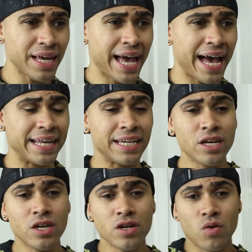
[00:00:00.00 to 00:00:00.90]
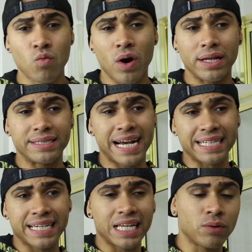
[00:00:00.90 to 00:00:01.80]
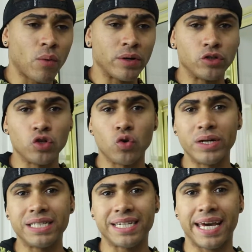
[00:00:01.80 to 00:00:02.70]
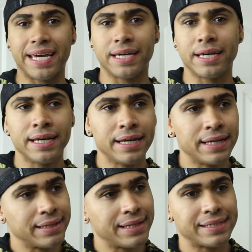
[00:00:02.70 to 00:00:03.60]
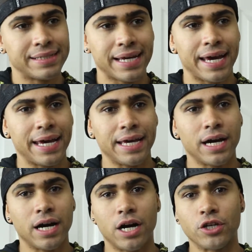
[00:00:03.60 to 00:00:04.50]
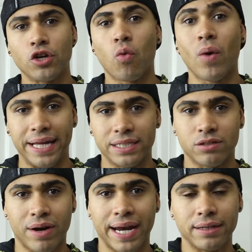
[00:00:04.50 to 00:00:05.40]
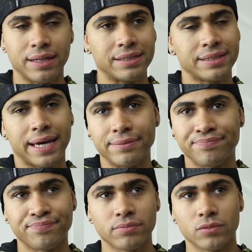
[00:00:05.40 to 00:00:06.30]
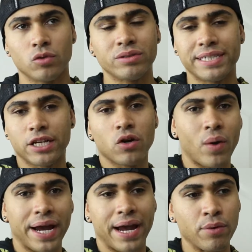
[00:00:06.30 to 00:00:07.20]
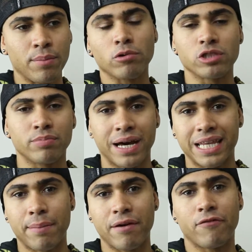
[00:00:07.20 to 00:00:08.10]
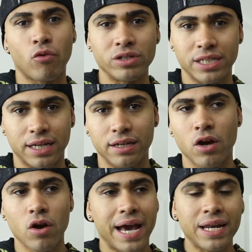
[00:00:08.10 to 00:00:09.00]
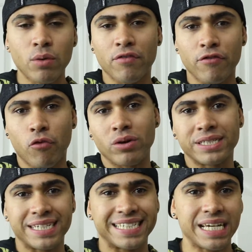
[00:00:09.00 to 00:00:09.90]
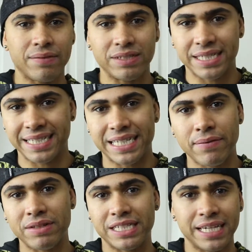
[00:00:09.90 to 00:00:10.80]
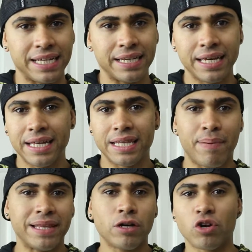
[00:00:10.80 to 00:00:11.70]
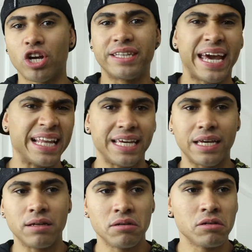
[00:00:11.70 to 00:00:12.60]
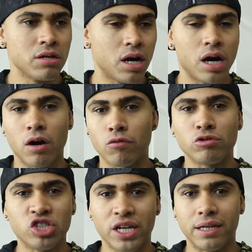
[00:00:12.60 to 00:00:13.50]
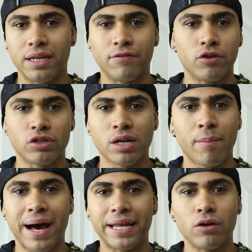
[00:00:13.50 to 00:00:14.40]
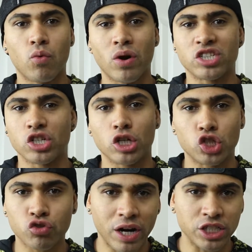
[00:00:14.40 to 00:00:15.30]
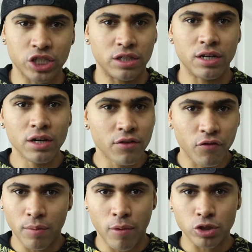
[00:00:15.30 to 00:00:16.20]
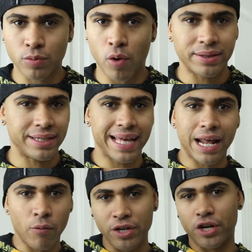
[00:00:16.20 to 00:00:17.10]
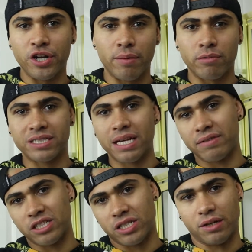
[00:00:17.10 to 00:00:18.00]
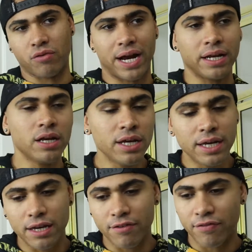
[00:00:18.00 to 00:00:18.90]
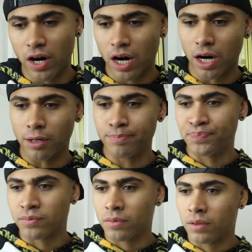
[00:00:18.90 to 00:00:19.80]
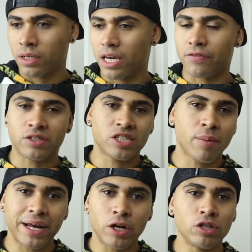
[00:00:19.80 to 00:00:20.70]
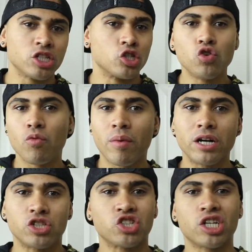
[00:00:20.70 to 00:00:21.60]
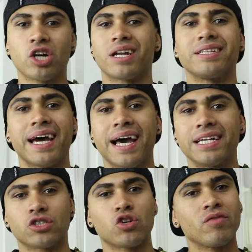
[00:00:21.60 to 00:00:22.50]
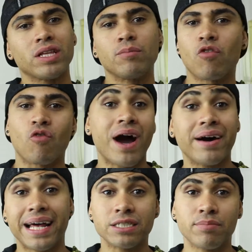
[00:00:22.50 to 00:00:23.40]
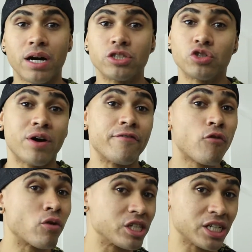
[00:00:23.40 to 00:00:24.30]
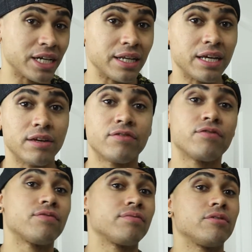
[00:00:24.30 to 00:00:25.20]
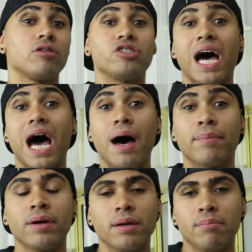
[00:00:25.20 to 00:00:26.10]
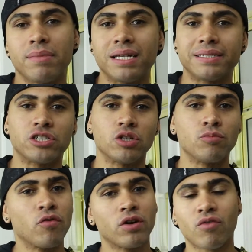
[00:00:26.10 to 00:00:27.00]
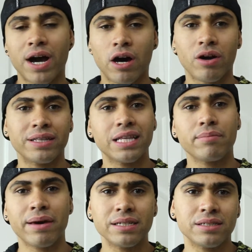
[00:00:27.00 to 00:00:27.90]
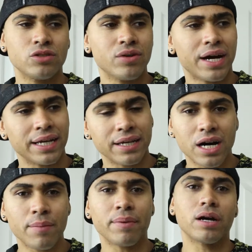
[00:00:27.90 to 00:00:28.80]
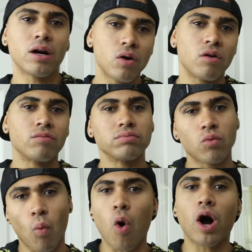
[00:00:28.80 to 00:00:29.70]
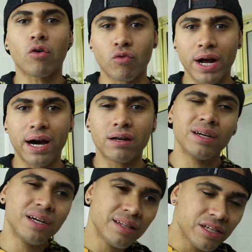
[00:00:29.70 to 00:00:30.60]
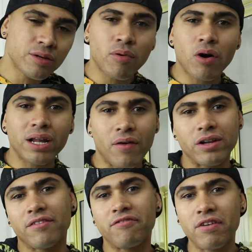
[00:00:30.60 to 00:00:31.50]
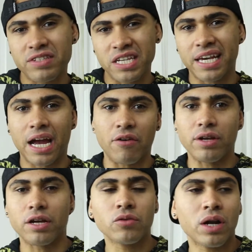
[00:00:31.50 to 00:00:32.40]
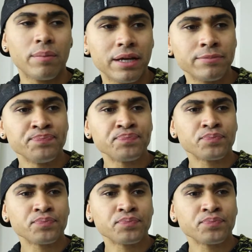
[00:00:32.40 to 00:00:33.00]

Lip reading: And what we do, we take, let's say your weight, right? Let's say you take your weight and we multiply that by 14. Anywhere from 14 to 17. 17, depending on your daily routine. If you're somebody who works in construction for the most part, then that'll be your number, 17, right? If you're somebody who doesn't do much, you're sitting on a desk, you don't really move around as much, you're at 14. If your job means that you're moving around on a daily basis, you gotta get up and go and walk around, then you're probably around the 15 area, you know what I mean?